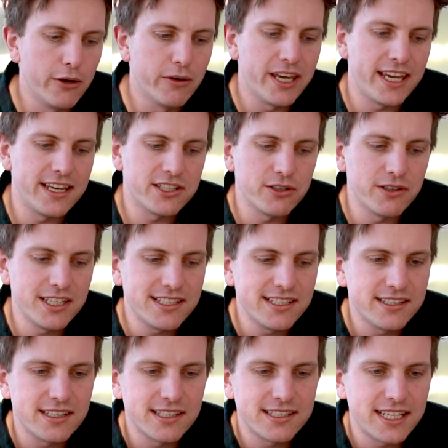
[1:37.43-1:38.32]
Okay, so
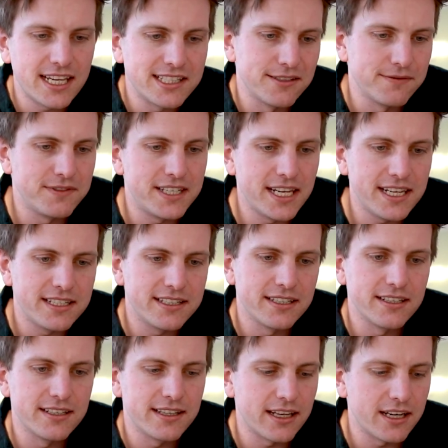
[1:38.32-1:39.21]
this is the set of
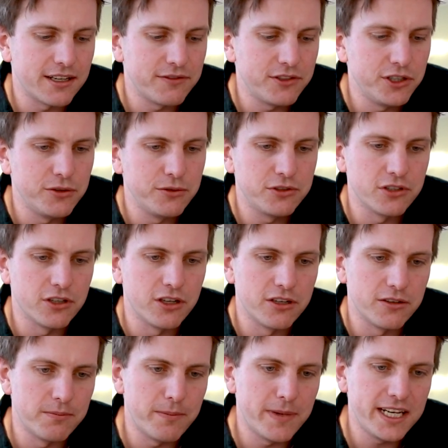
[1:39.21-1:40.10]
data that I've used
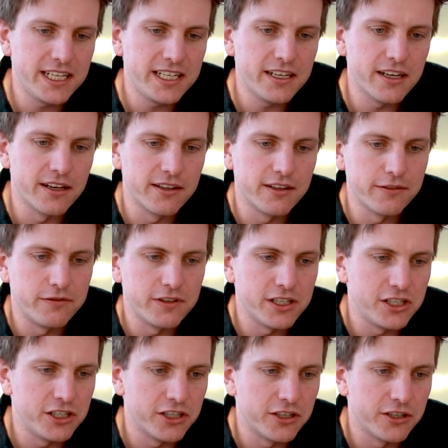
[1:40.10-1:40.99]
on many other
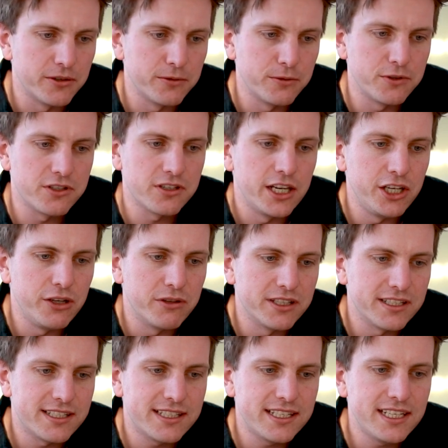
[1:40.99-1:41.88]
videos, and you
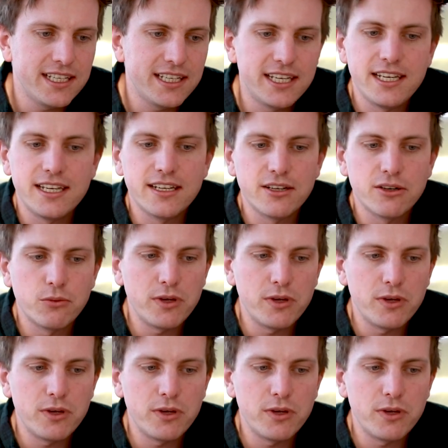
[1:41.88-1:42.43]
can see here